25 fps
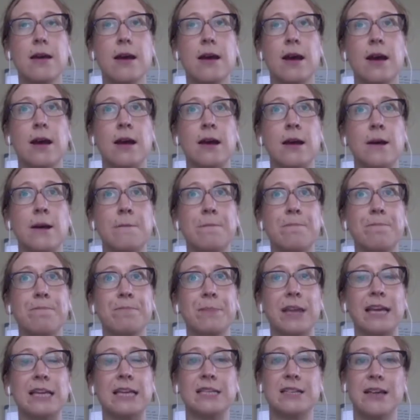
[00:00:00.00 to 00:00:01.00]

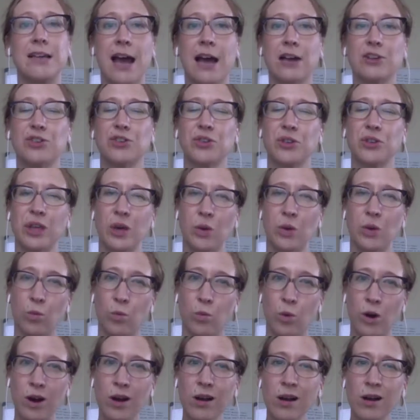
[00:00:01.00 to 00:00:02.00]
and to actually
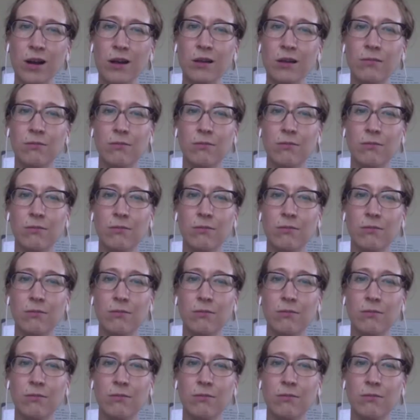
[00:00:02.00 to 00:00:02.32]
work